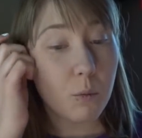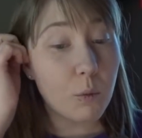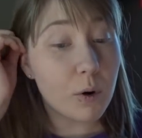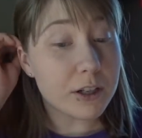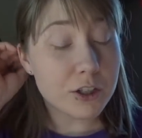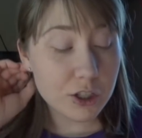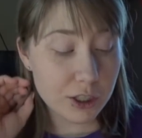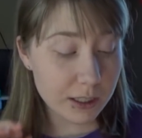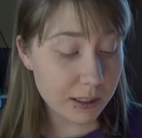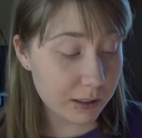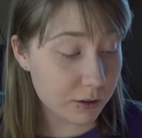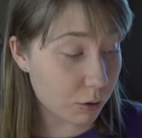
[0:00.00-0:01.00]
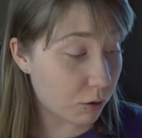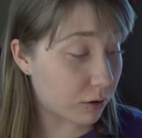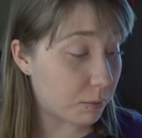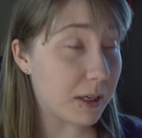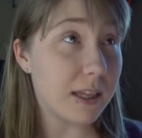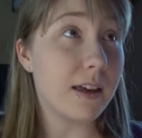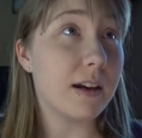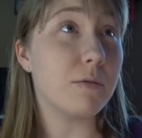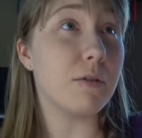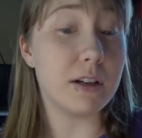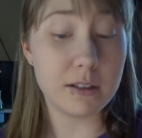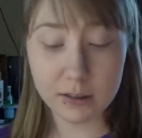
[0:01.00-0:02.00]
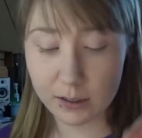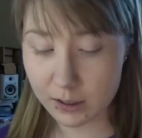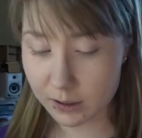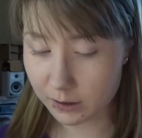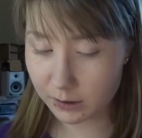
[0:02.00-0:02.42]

what she told me that it was,